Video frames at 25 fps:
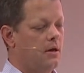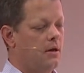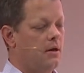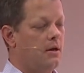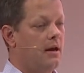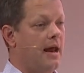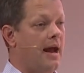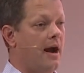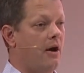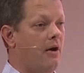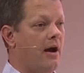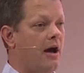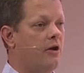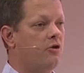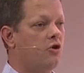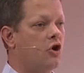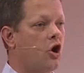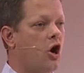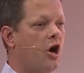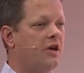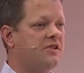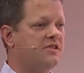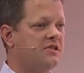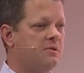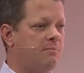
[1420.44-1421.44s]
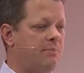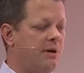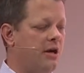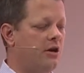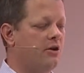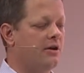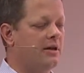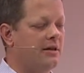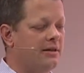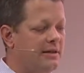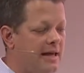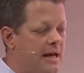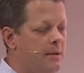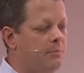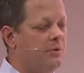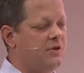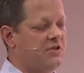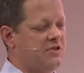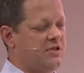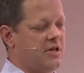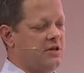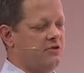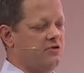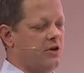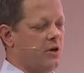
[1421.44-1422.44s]
Now, how do costs appear in a
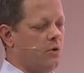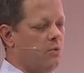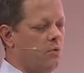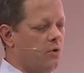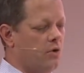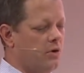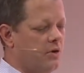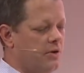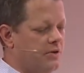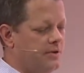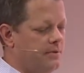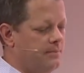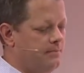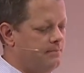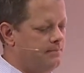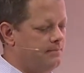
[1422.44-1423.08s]
label-centric world?